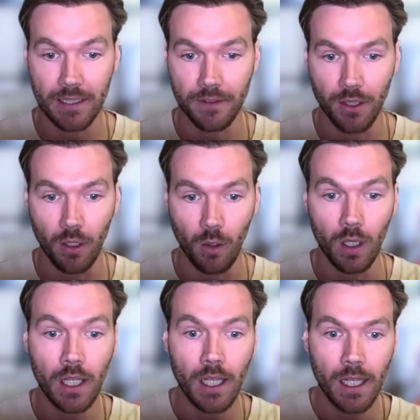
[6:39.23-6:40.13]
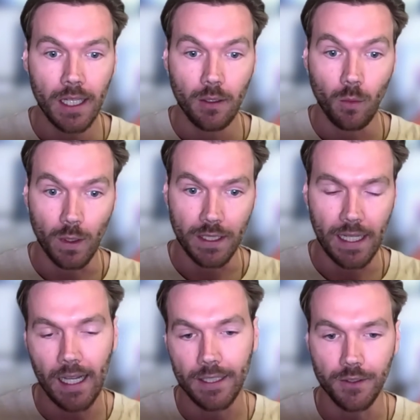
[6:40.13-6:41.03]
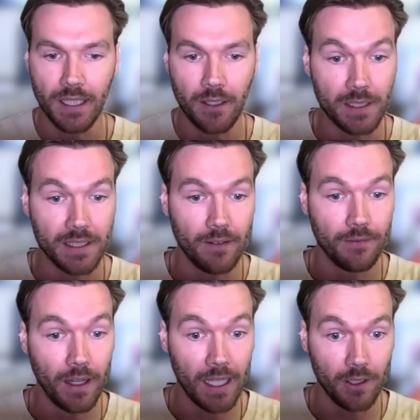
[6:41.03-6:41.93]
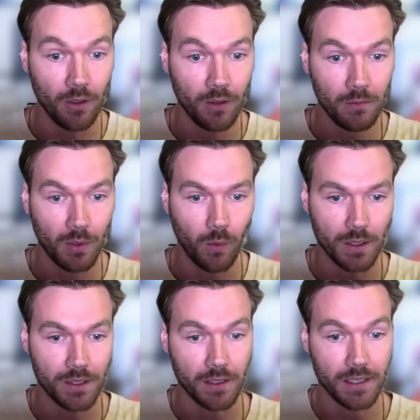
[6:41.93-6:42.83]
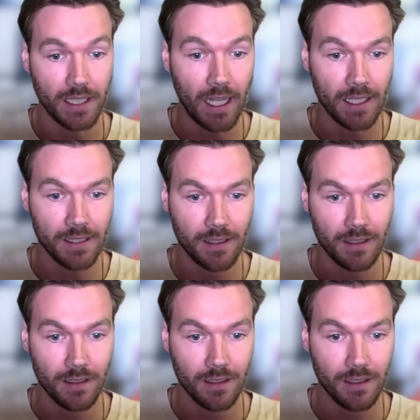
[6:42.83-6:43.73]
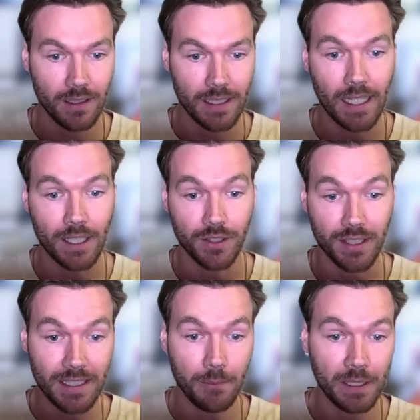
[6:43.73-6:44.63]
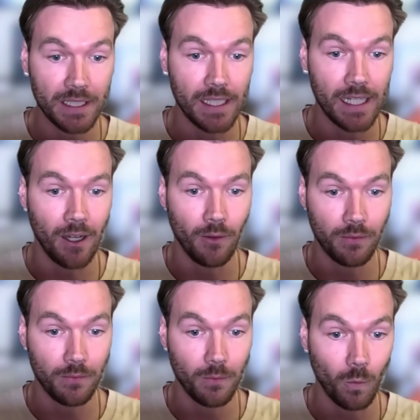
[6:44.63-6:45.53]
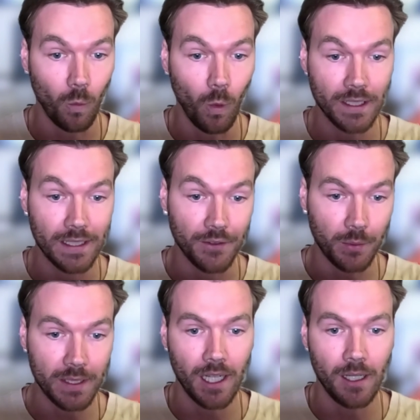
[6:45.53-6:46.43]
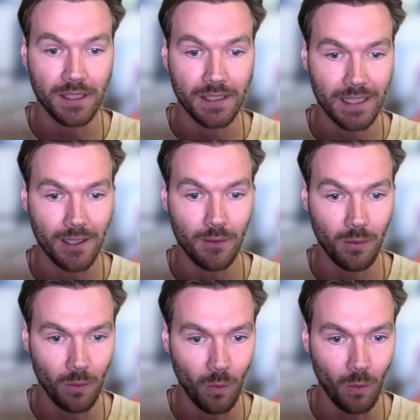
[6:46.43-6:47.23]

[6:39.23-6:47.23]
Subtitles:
So when AI goes out and reads that file before it starts a task, it's actually skipping it now 1 in 3 times instead of 1 in